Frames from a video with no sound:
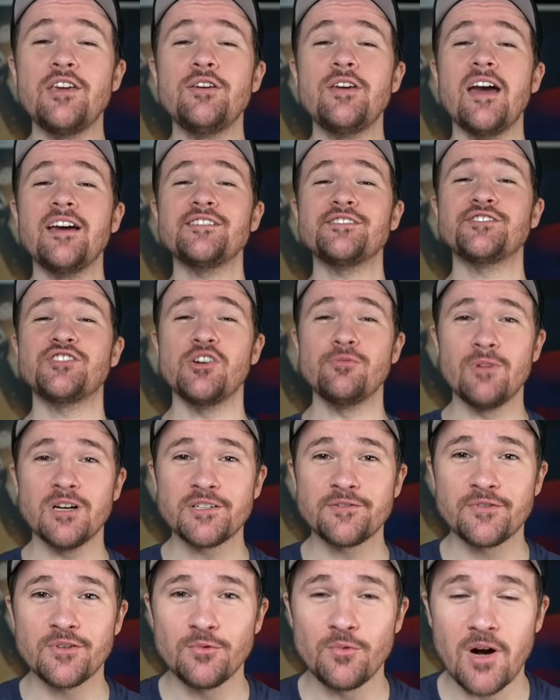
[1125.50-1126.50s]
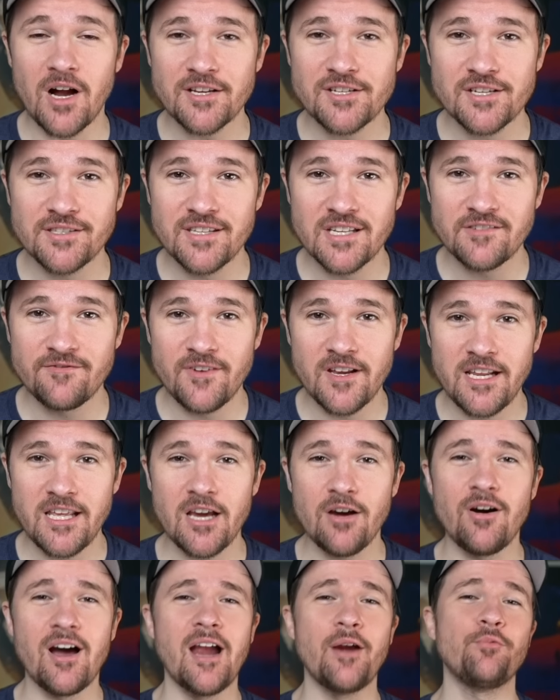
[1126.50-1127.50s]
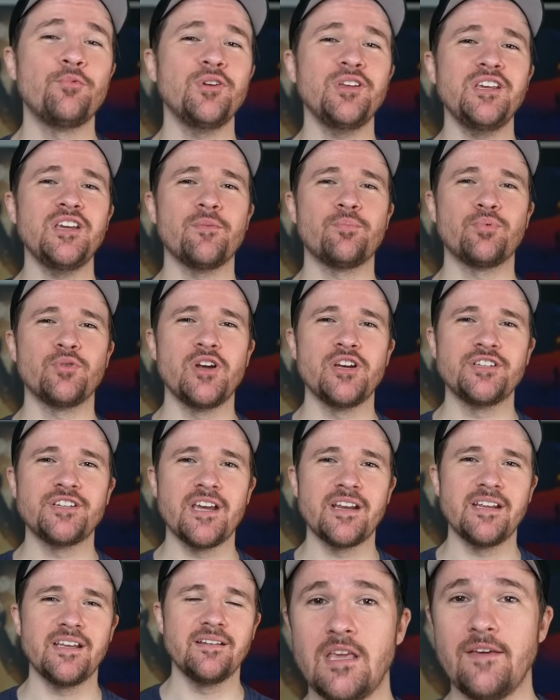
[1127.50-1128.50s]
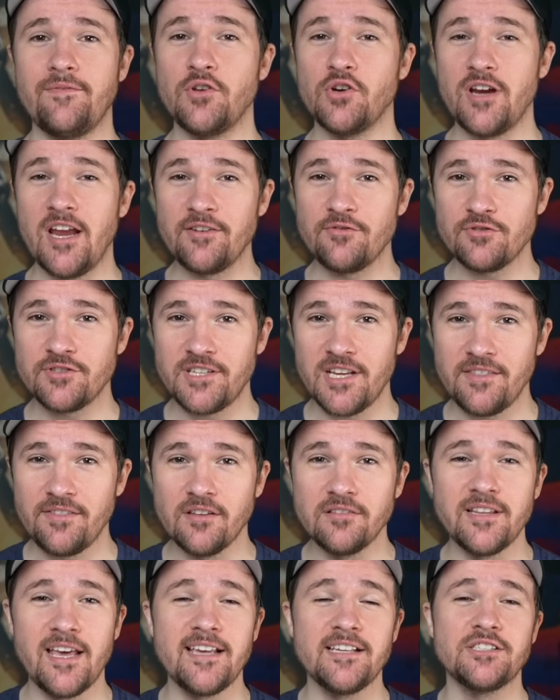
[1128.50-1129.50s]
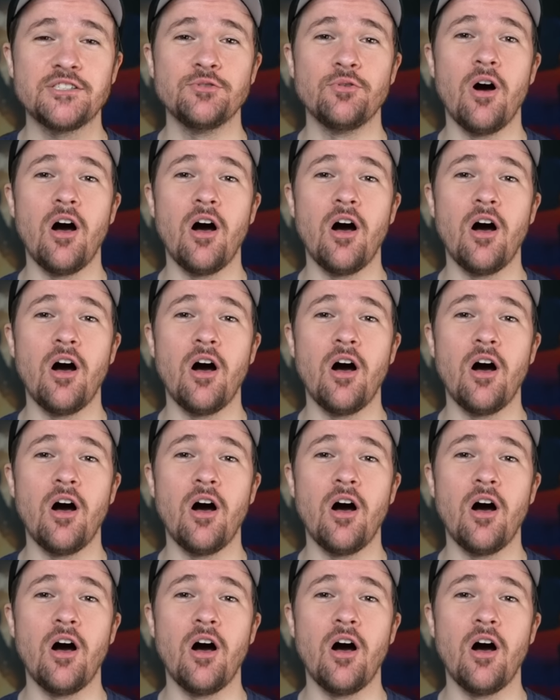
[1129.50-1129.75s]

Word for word: you guys so much for watching this video. I really appreciate it. If you're interested, the links to